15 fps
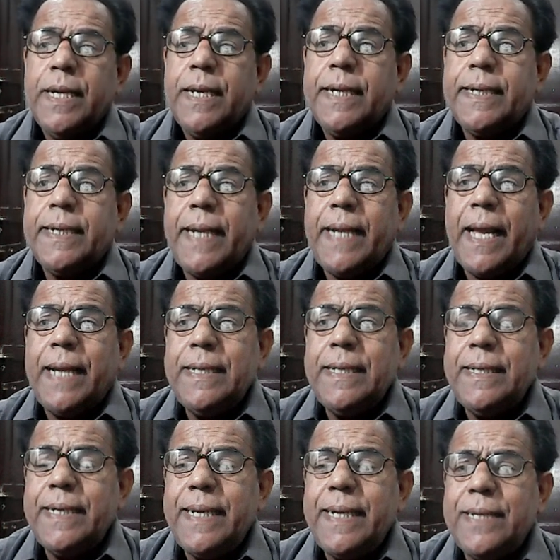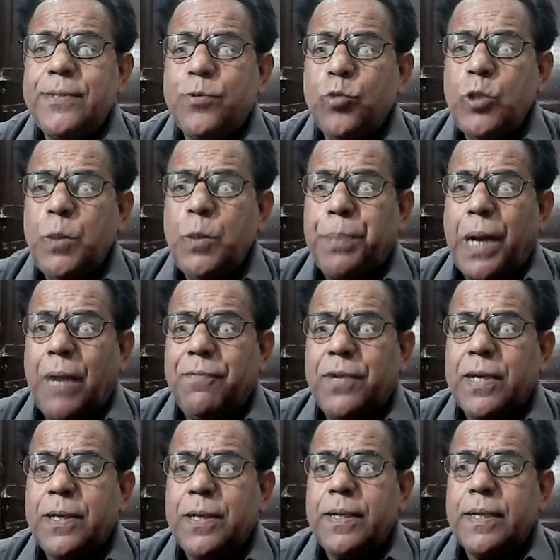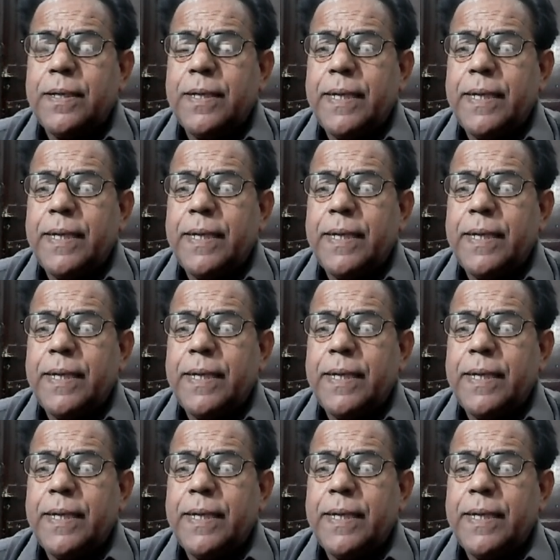10 raised to the power